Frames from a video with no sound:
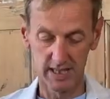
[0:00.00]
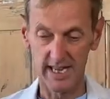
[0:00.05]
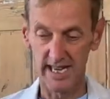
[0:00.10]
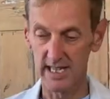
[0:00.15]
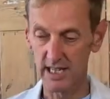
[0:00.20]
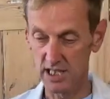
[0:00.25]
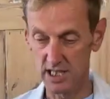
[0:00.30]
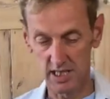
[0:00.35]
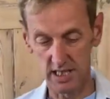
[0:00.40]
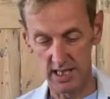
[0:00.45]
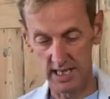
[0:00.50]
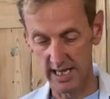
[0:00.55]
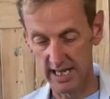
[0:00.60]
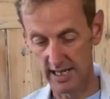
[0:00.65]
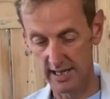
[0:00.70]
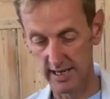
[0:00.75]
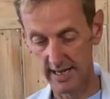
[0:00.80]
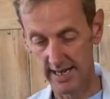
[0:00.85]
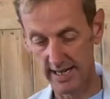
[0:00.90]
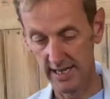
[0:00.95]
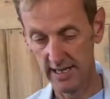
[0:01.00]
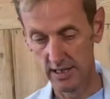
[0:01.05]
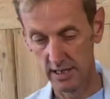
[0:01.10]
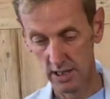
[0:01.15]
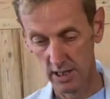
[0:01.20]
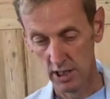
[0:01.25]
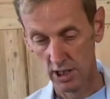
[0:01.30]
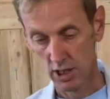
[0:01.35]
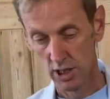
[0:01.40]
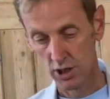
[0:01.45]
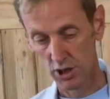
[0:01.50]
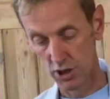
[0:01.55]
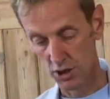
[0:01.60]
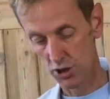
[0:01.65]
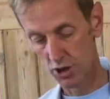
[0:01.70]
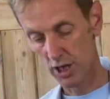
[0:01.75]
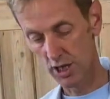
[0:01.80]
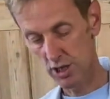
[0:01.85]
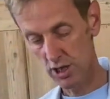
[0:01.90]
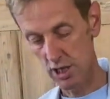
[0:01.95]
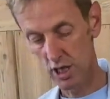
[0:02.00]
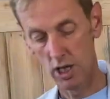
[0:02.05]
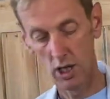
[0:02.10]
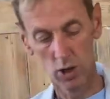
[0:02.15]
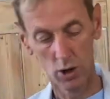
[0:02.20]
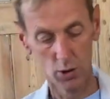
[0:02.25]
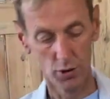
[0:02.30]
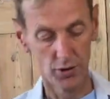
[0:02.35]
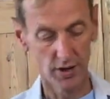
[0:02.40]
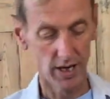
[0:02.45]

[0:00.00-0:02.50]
density in there to just hold